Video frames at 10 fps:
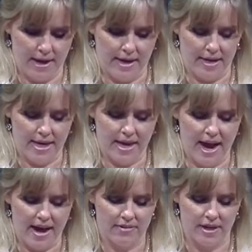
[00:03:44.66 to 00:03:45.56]
And he
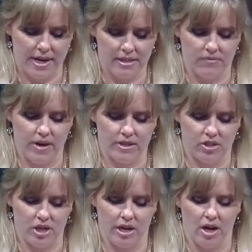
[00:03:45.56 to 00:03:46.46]
hath in his
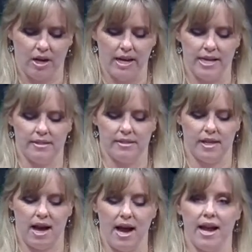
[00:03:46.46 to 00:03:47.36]
vesture and on his
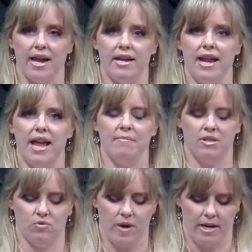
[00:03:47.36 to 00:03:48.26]
thigh a name
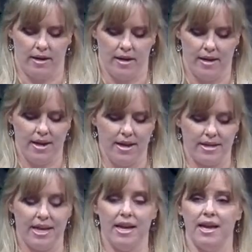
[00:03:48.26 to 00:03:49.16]
is written,
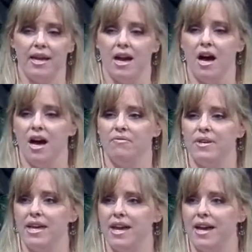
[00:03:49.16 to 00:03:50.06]
King of
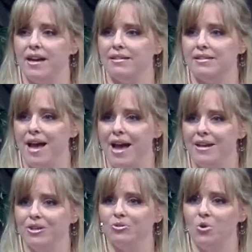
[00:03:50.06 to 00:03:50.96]
kings
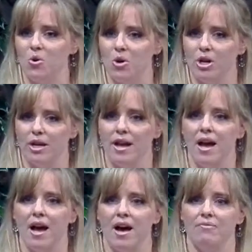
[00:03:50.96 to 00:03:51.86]
and Lord
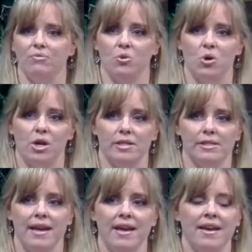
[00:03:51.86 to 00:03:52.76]
of
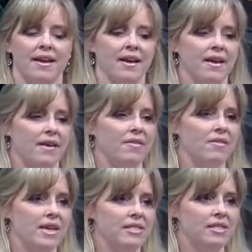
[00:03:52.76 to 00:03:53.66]
Lords. Amen.
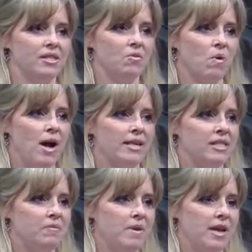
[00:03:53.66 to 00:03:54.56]
This is the one
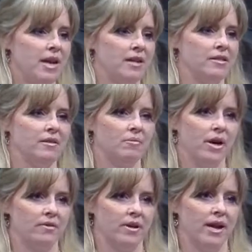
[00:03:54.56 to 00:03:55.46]
speaking to the
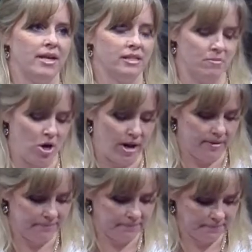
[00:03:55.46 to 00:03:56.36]
brethren at
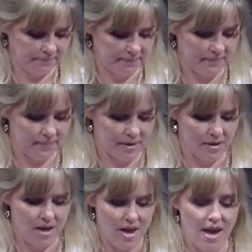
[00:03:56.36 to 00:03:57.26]
Smyrna.
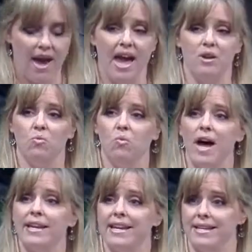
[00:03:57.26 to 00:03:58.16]
Yeah. And
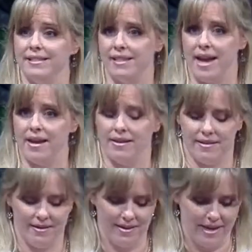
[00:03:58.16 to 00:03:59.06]
what he said
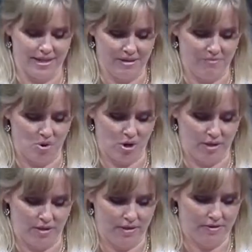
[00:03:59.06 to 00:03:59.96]
is
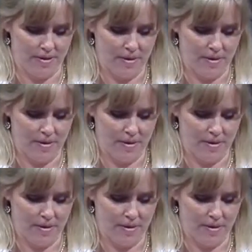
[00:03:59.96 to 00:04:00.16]
important.